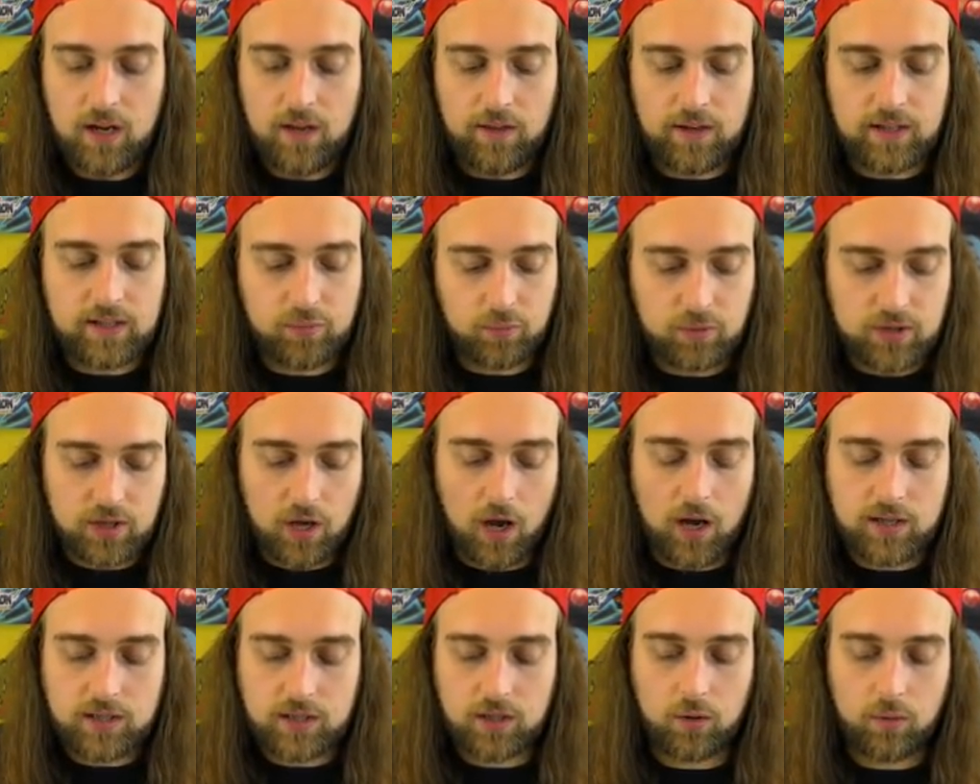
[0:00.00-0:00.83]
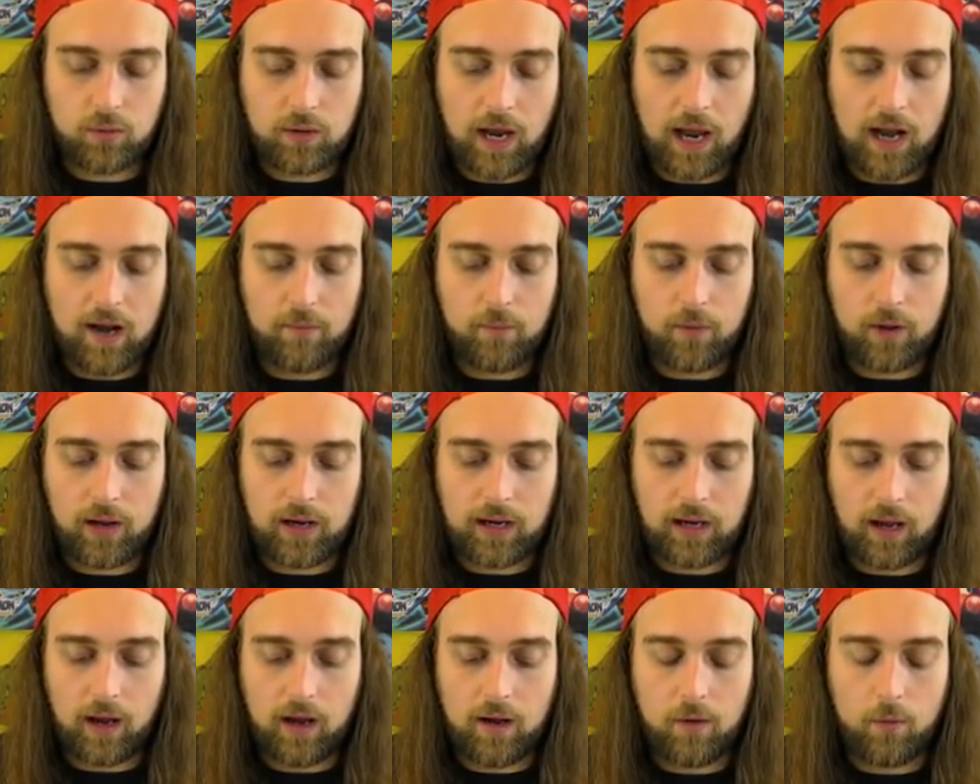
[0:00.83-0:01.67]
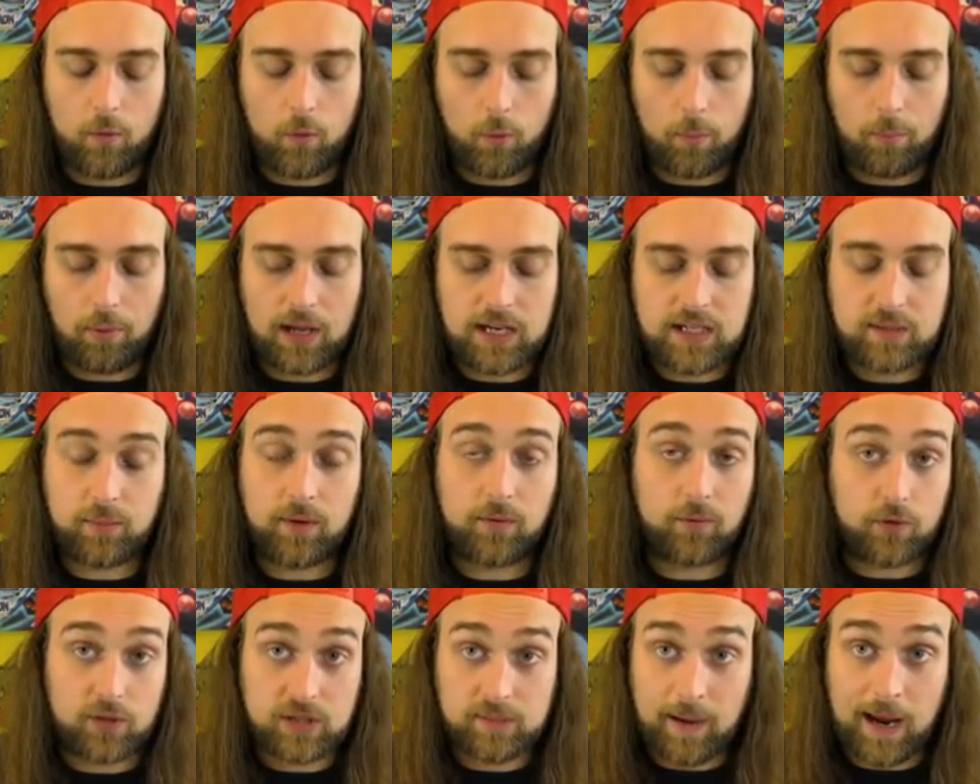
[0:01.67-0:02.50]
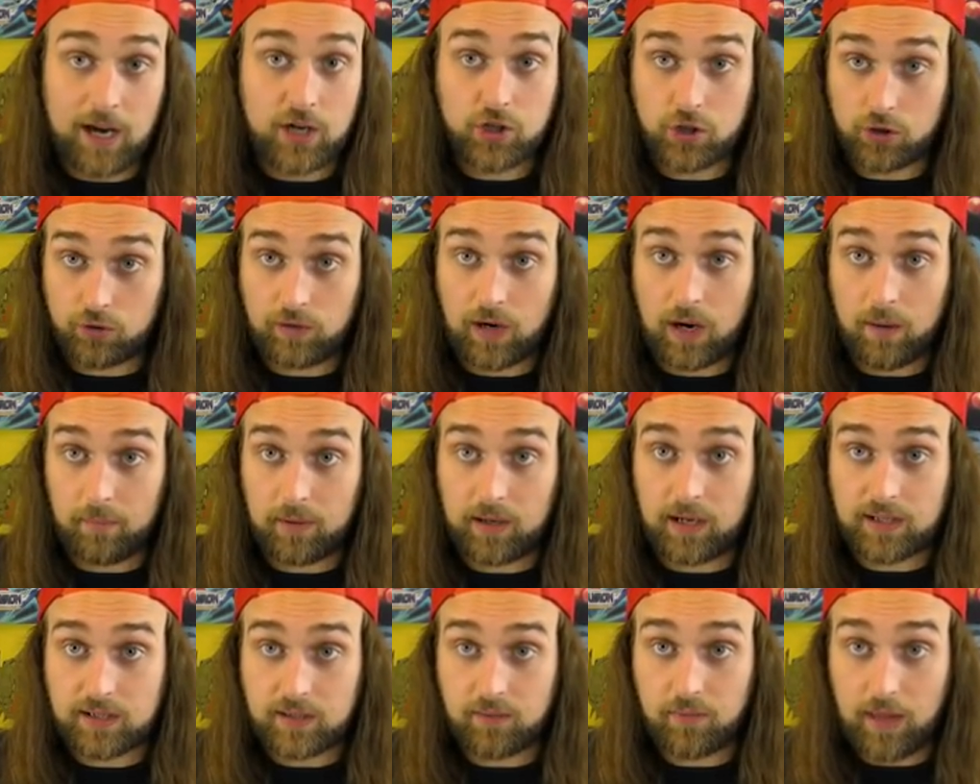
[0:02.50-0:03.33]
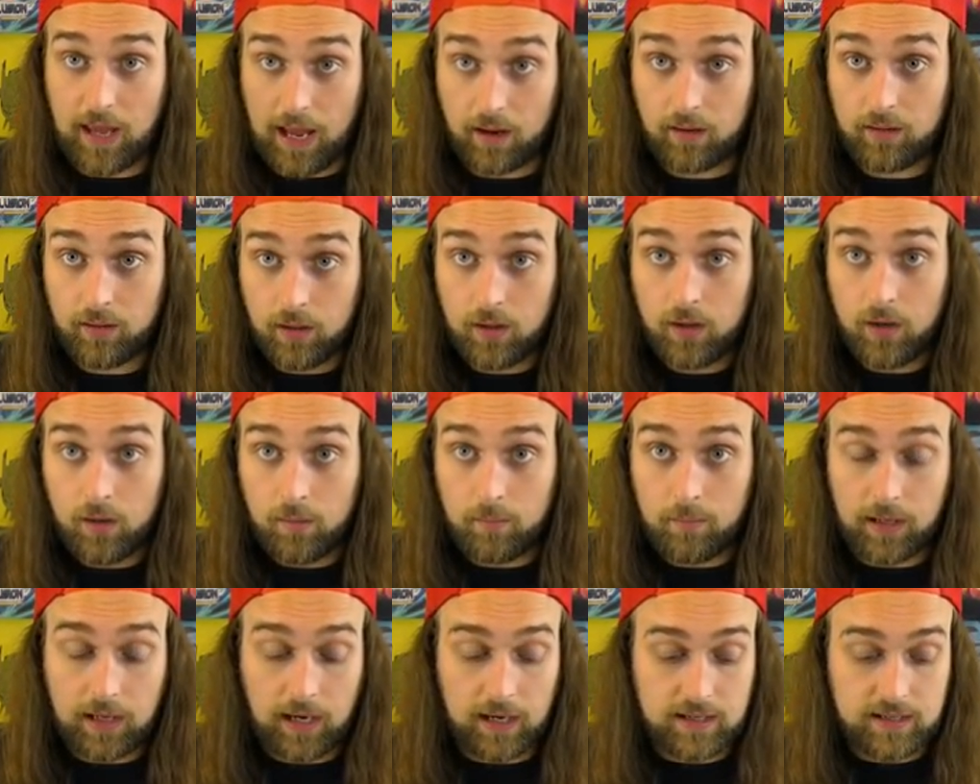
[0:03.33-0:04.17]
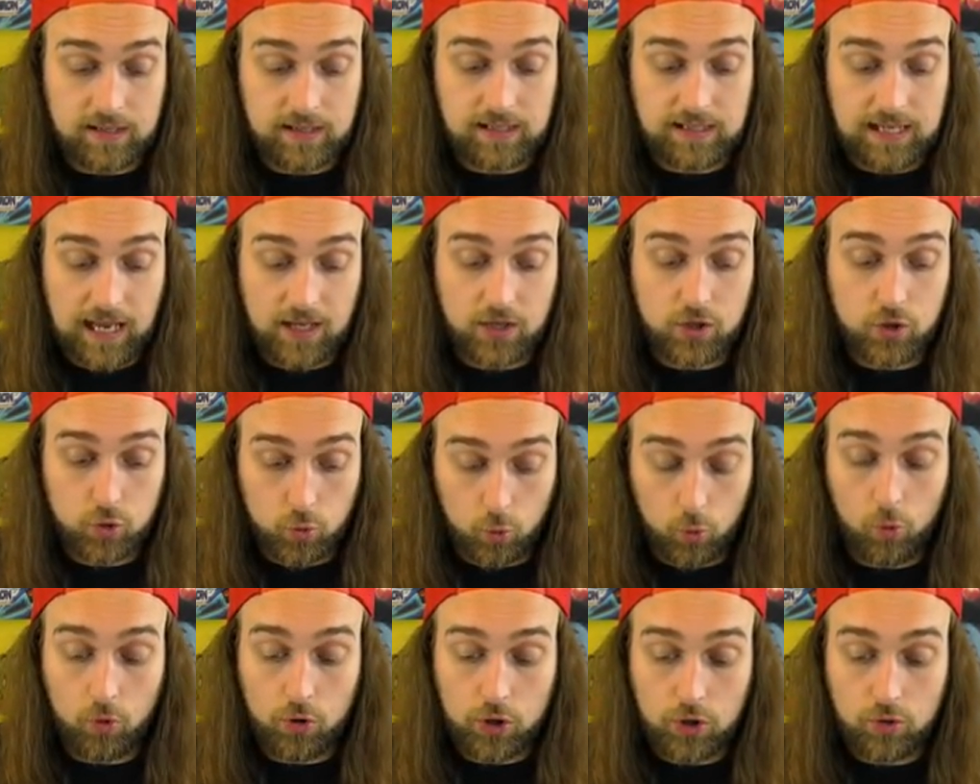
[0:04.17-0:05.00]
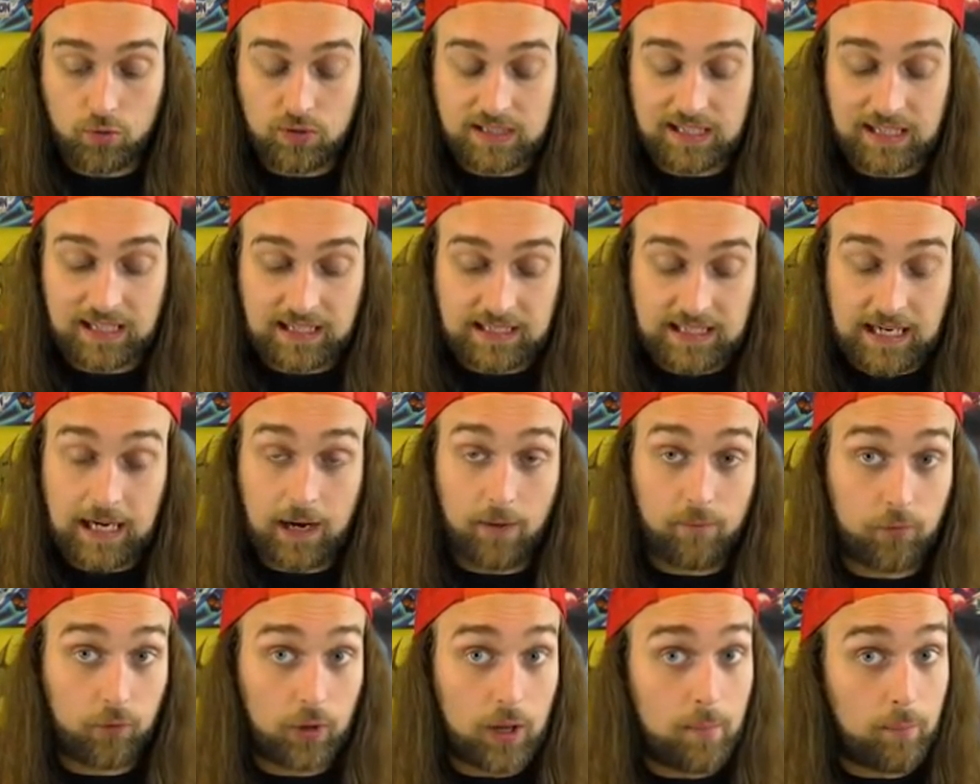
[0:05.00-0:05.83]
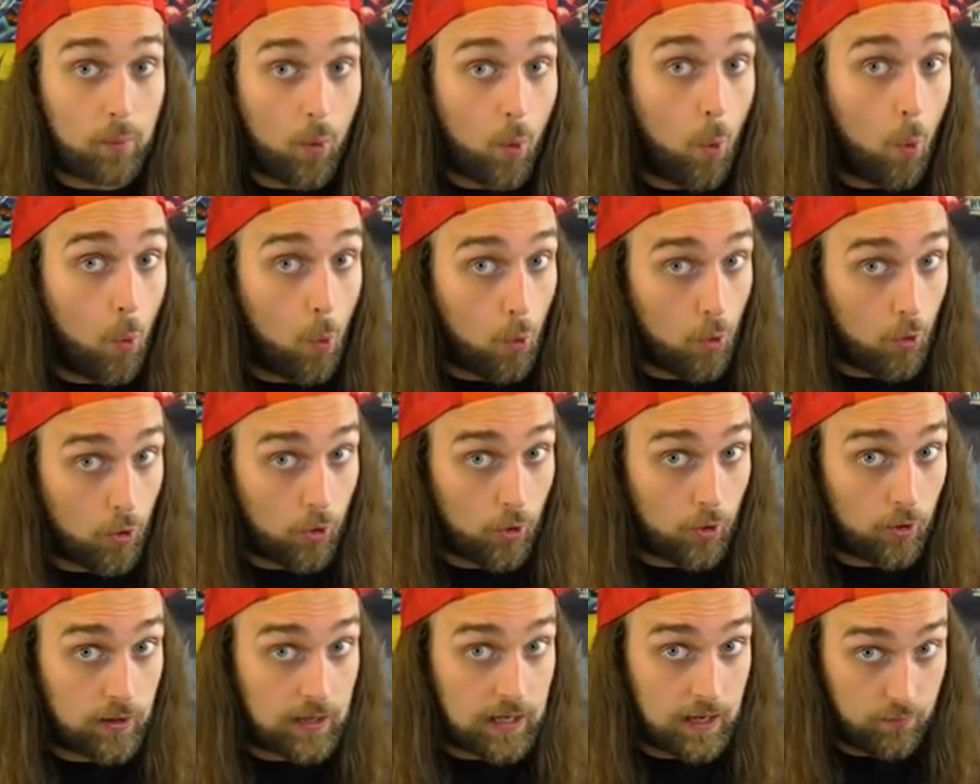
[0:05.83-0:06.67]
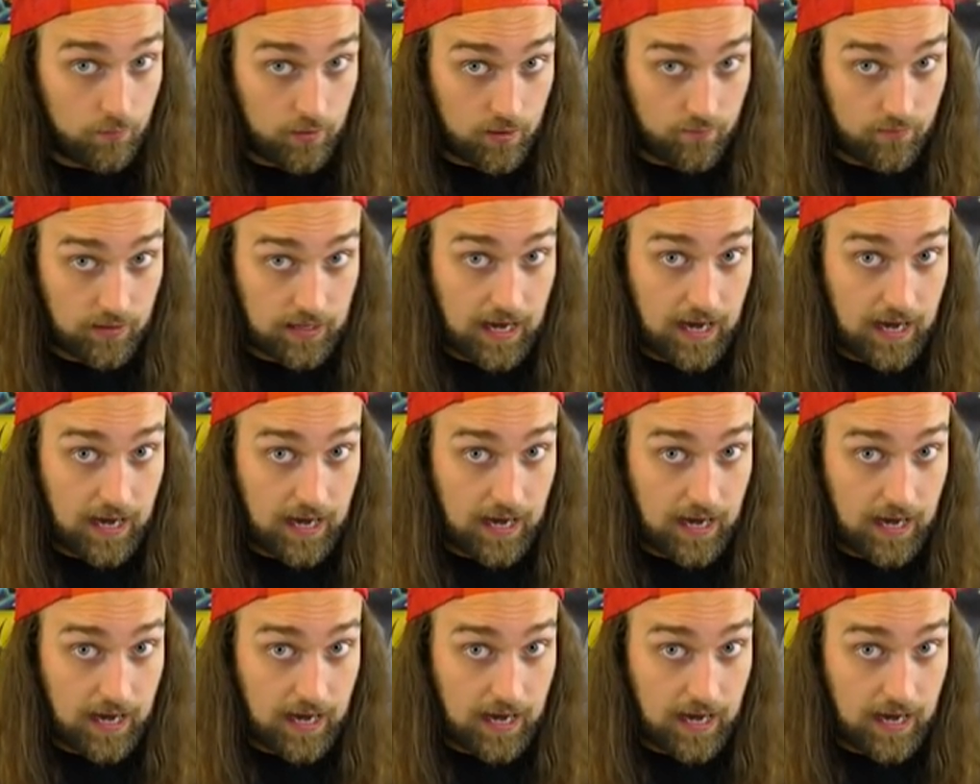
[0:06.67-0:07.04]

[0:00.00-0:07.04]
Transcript: This was also kind of like a replacement for Smashing Ground because of that, because this has dual use. It could take a flip or get rid of a